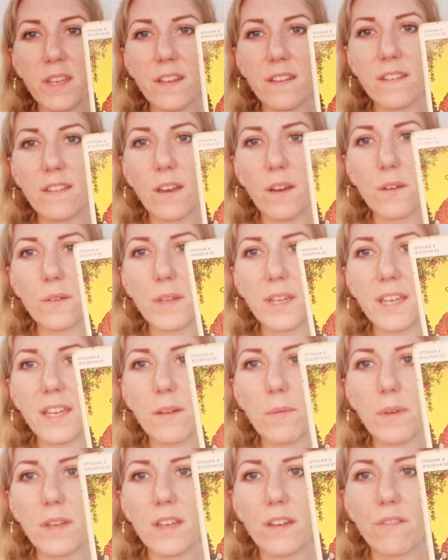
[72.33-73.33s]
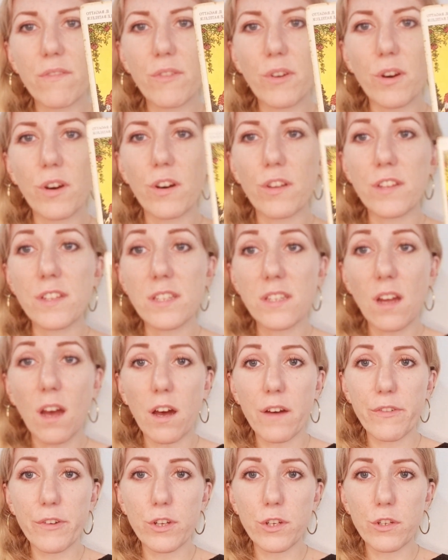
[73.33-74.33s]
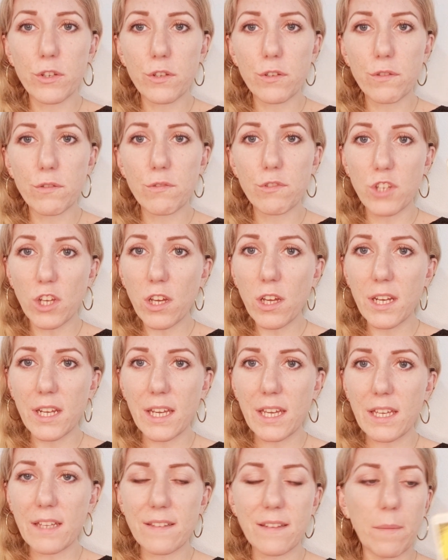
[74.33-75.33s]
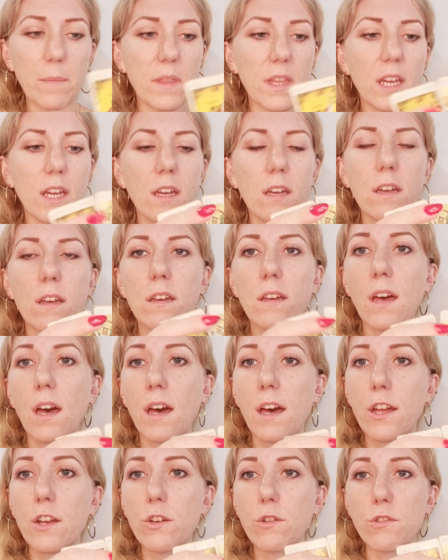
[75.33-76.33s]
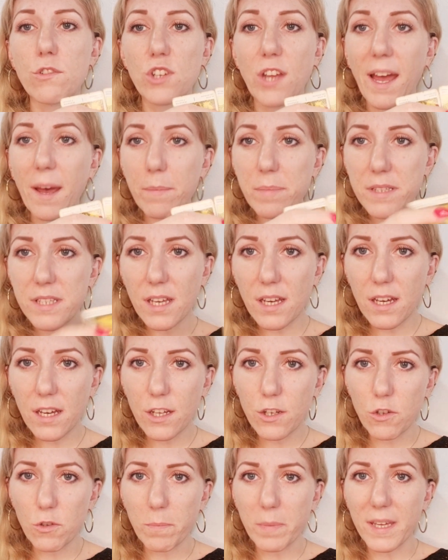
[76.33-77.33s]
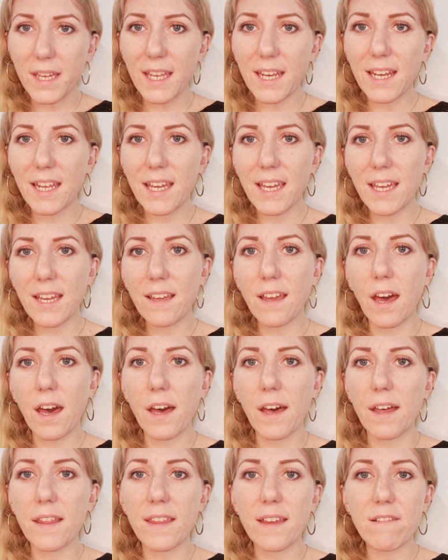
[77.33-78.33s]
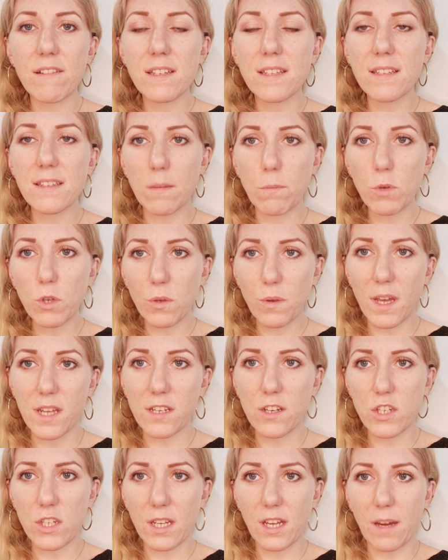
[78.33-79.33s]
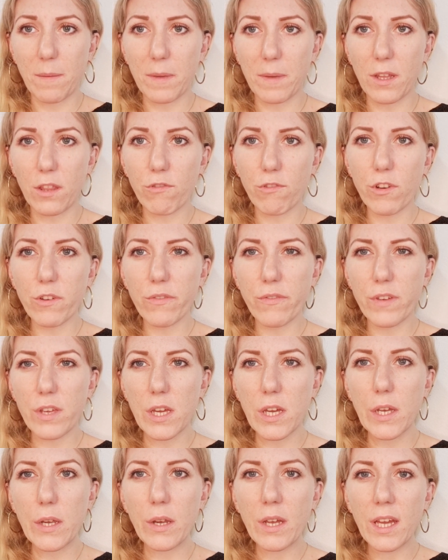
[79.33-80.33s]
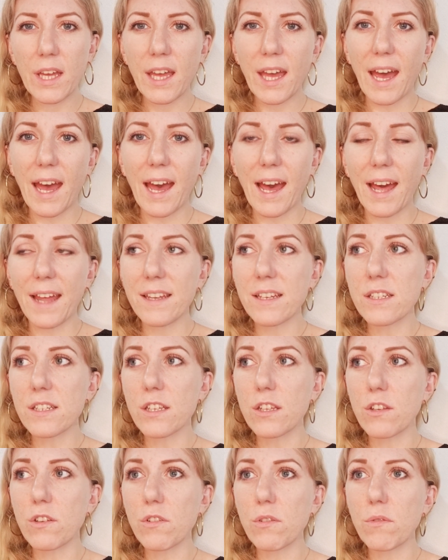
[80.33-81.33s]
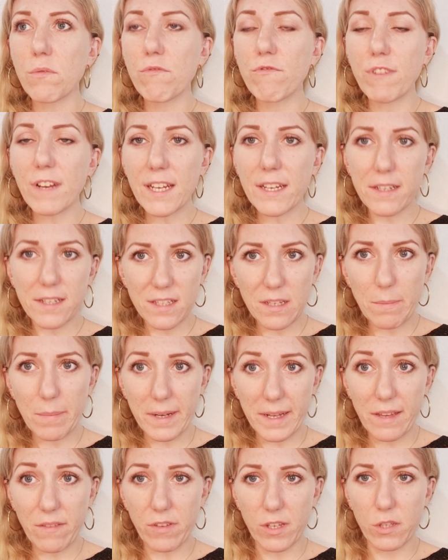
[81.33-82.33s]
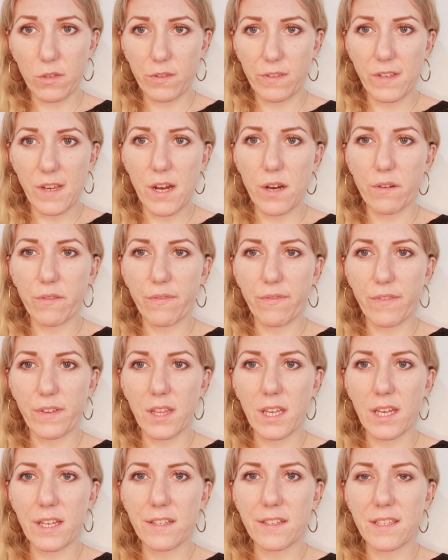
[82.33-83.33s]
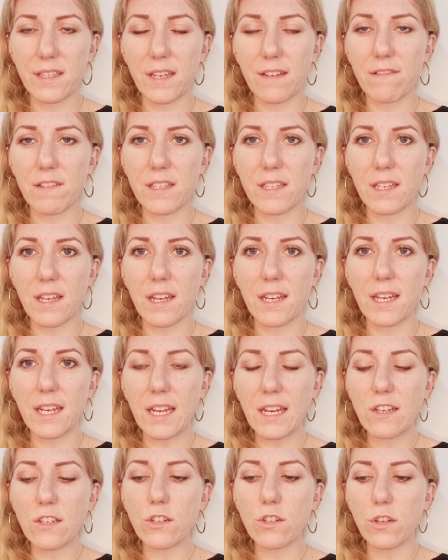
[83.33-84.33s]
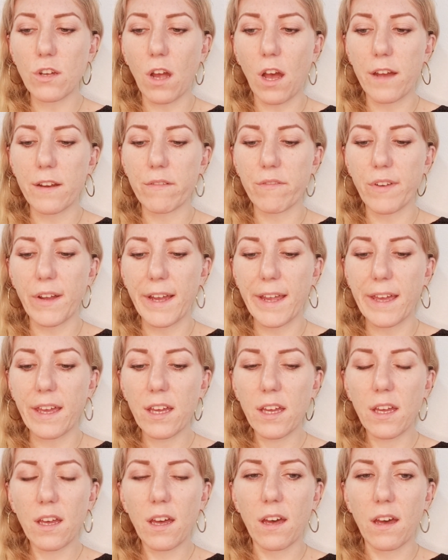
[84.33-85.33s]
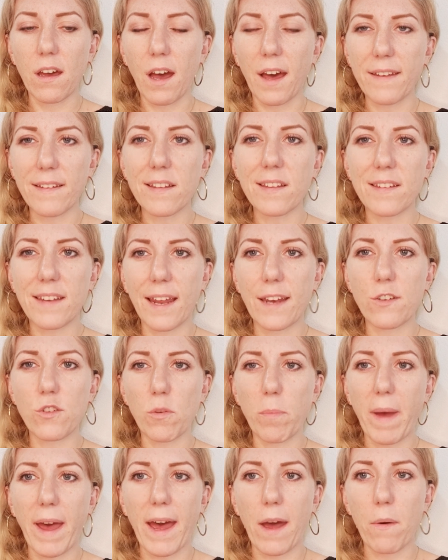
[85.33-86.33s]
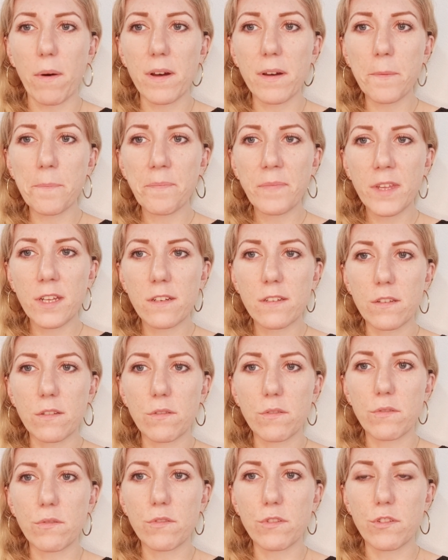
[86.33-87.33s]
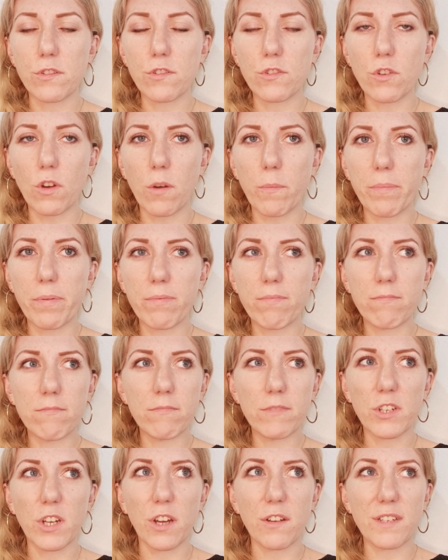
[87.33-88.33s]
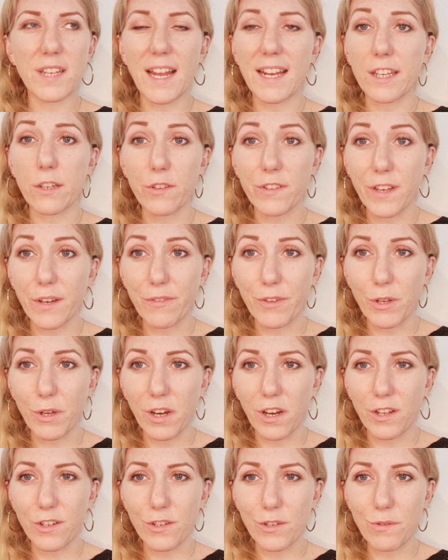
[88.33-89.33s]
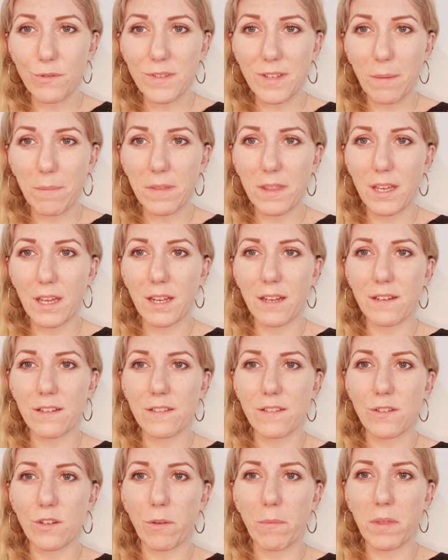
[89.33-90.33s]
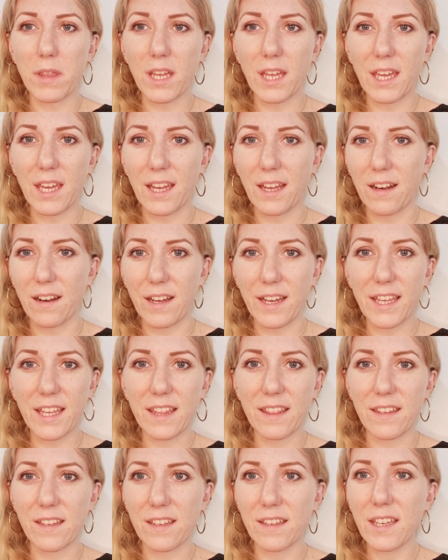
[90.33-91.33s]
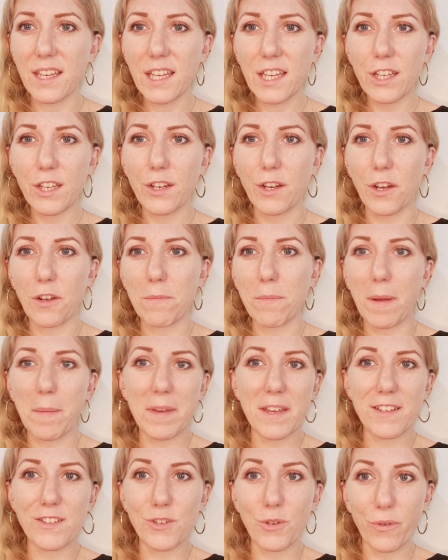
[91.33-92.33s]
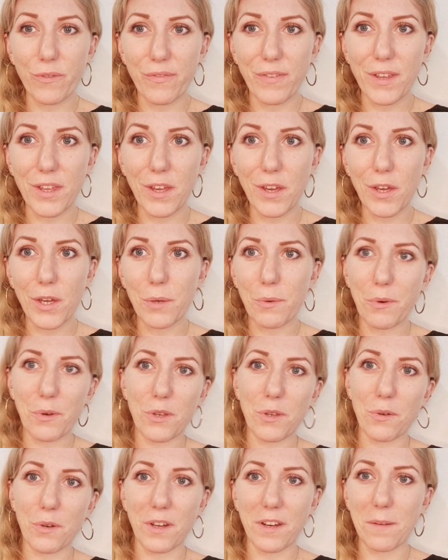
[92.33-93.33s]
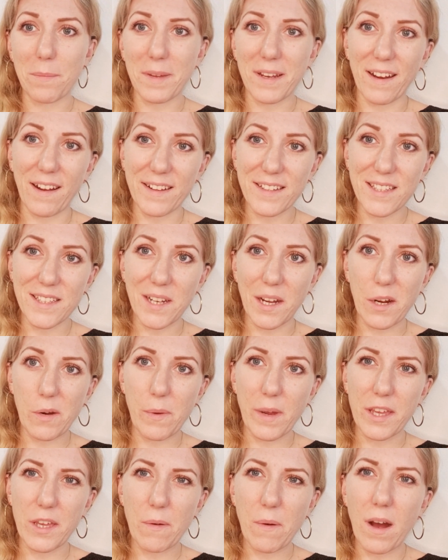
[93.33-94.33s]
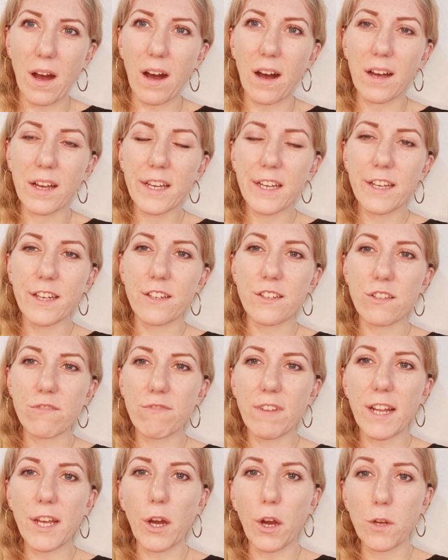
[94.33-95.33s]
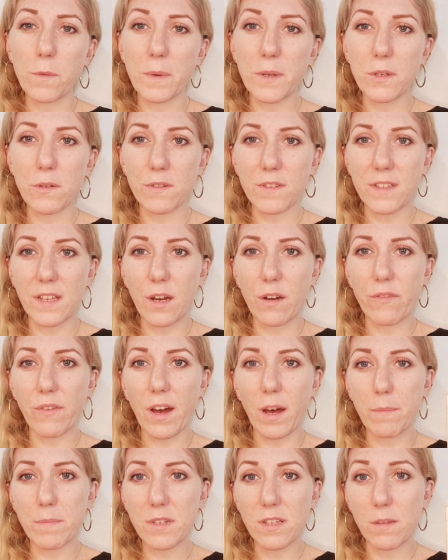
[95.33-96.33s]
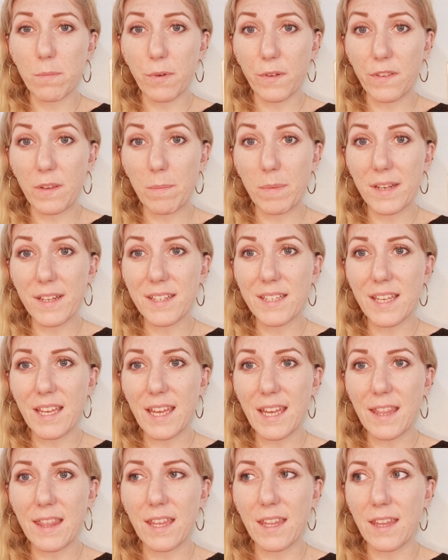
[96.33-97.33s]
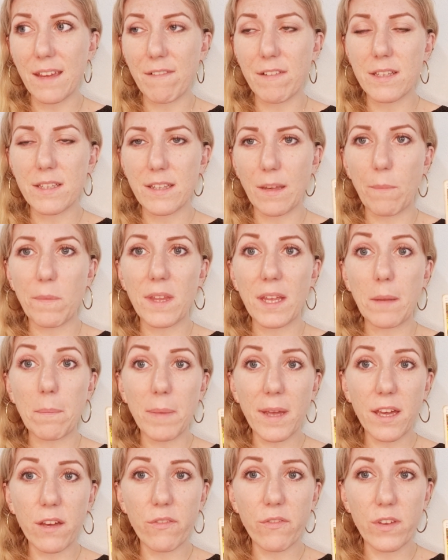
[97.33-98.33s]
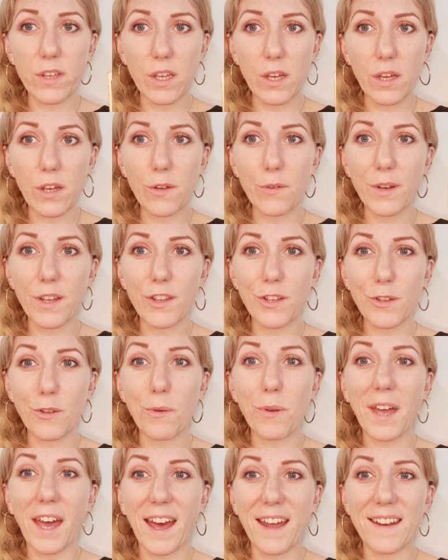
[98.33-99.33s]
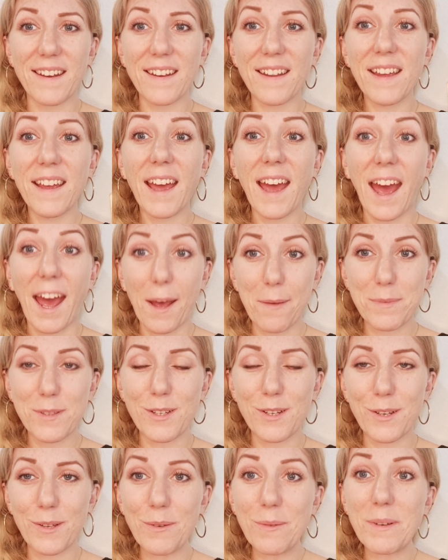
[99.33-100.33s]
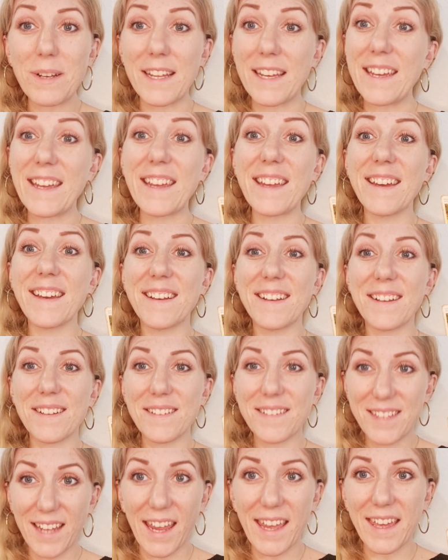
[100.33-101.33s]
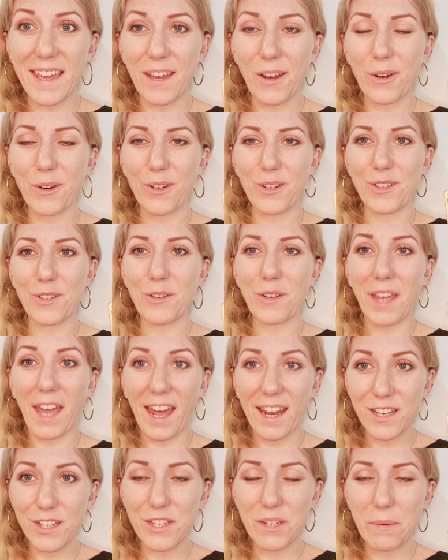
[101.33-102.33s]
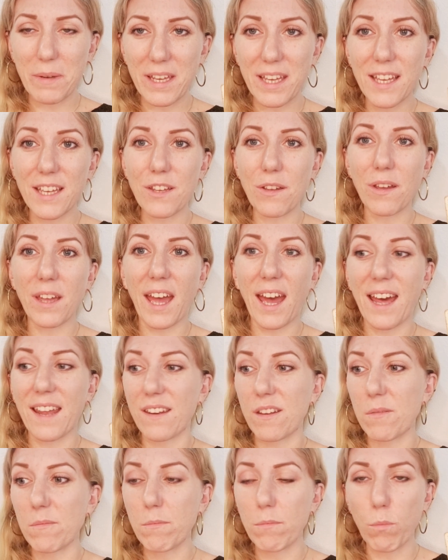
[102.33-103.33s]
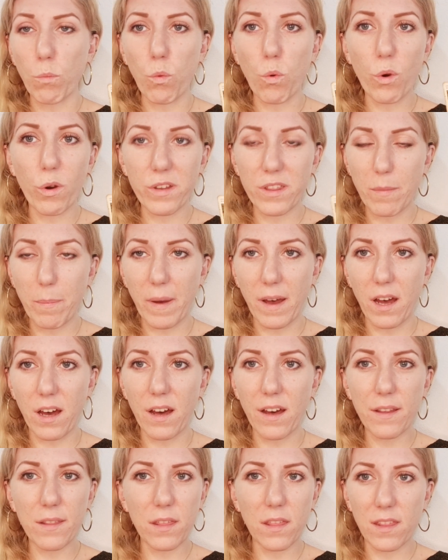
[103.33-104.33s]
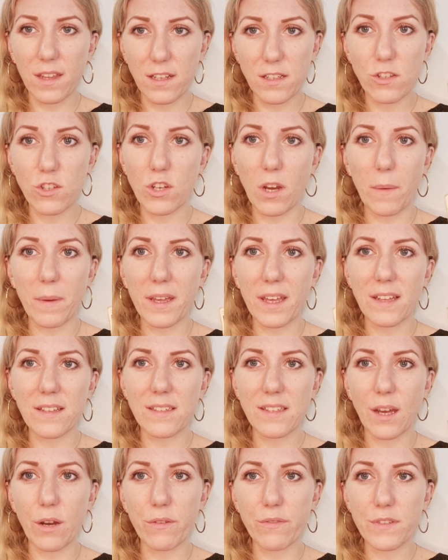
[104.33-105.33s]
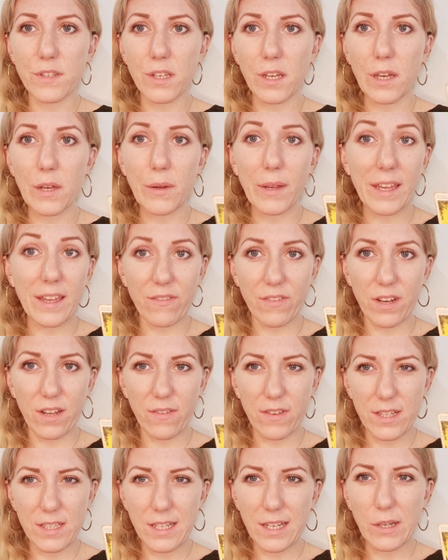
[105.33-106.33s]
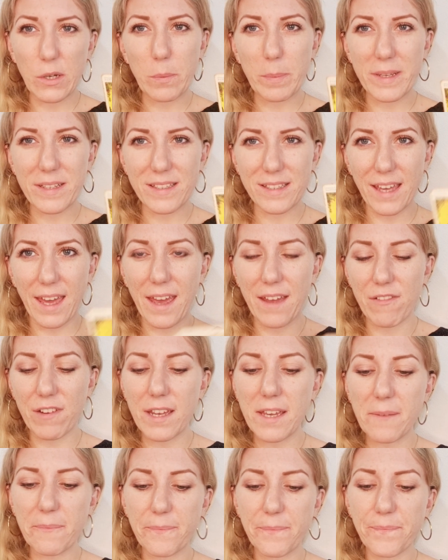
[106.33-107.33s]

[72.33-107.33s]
So here we have got the start of a new journey, something, a new chapter, new beginning. There is some new energy coming through for you, and you really need to believe in yourself for this. There is a need to kind of like understand your power, to stop, you know, telling yourself that you can't do something, to stop thinking like that, you know, maybe it's not for you, or you're going to be like stuck where you are, and to really open yourself up to the possibility that there is something bigger for you, and that you can absolutely take it on. You can do it. You can walk the path that is showing itself to you, even if it's a little bit scary.